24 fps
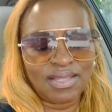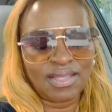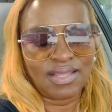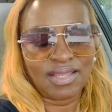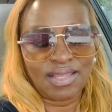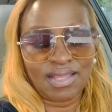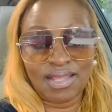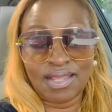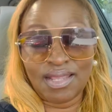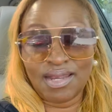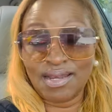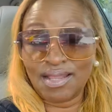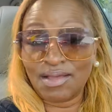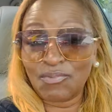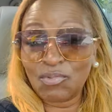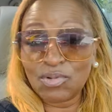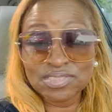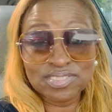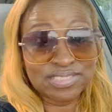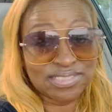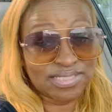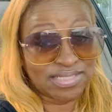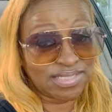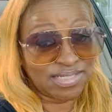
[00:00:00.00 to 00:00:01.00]
And
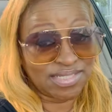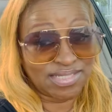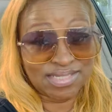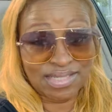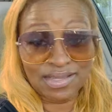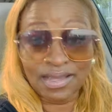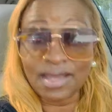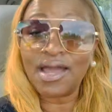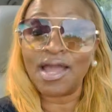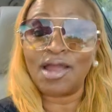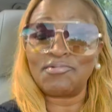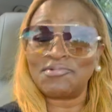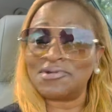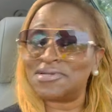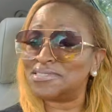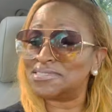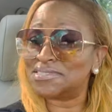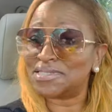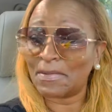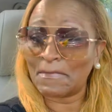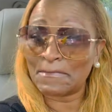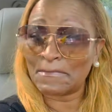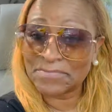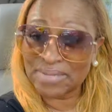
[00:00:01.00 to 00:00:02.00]
once again, y'all, I
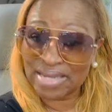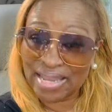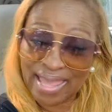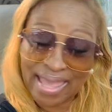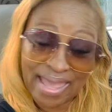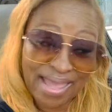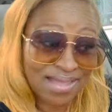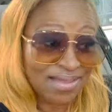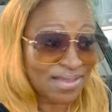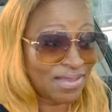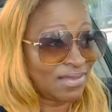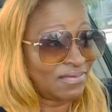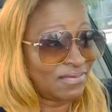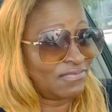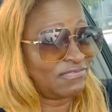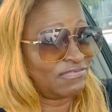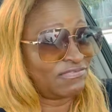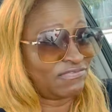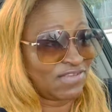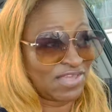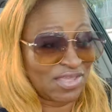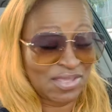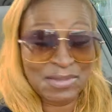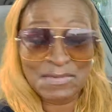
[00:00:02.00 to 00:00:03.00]
raised a black
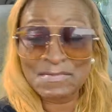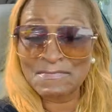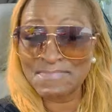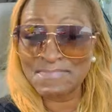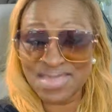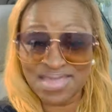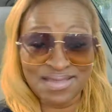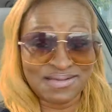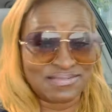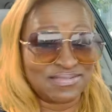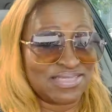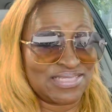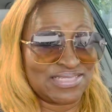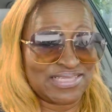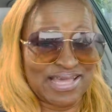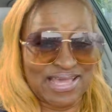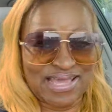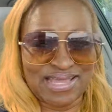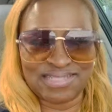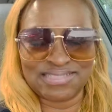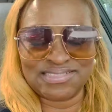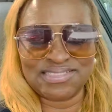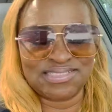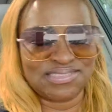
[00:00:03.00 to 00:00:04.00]
female
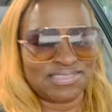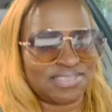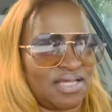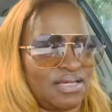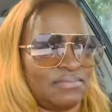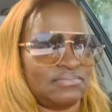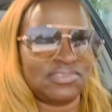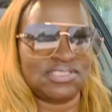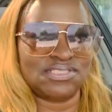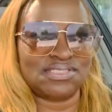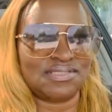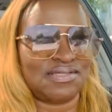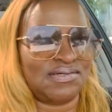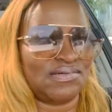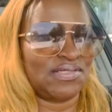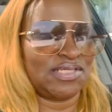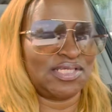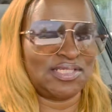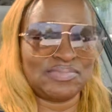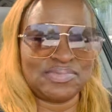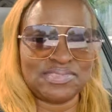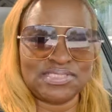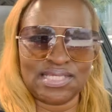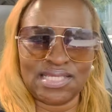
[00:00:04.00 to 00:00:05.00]
scientist. I'm just going to
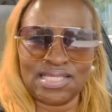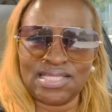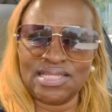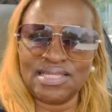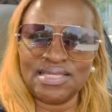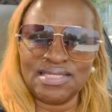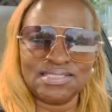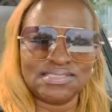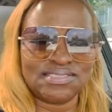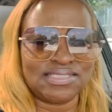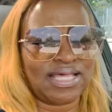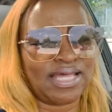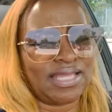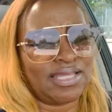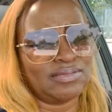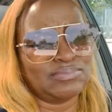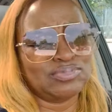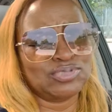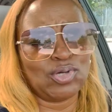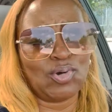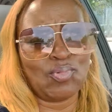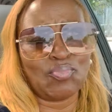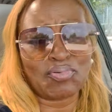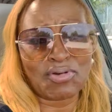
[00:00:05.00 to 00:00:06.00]
keep saying it because I am
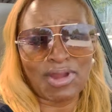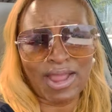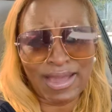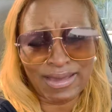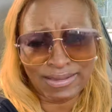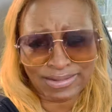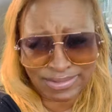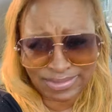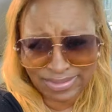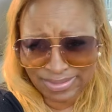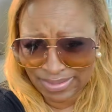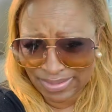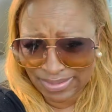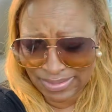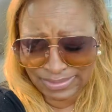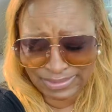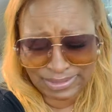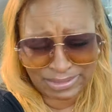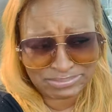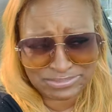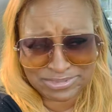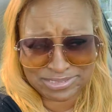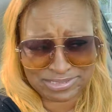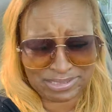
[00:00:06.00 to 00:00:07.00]
so proud of that.
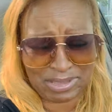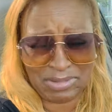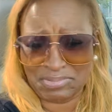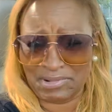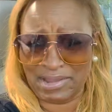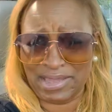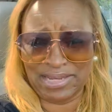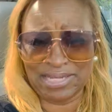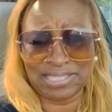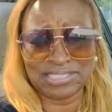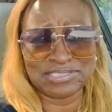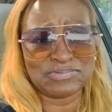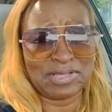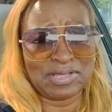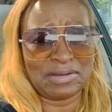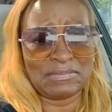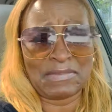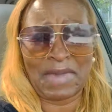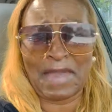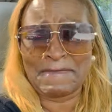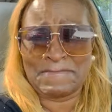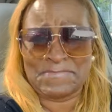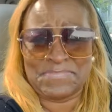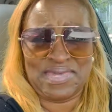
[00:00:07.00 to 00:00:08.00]
I'm just so proud. That's one of
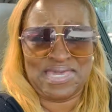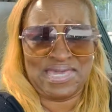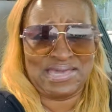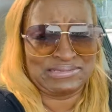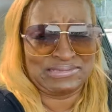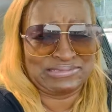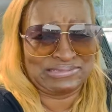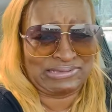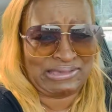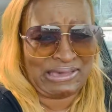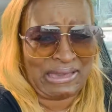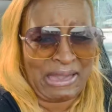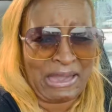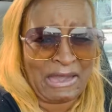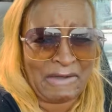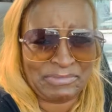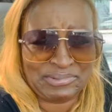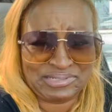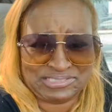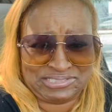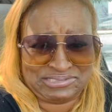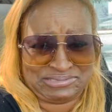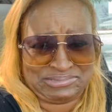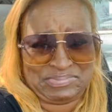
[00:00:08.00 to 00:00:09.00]
my biggest
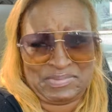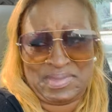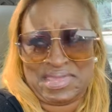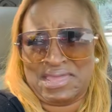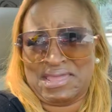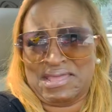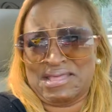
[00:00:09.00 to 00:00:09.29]
accomplishments.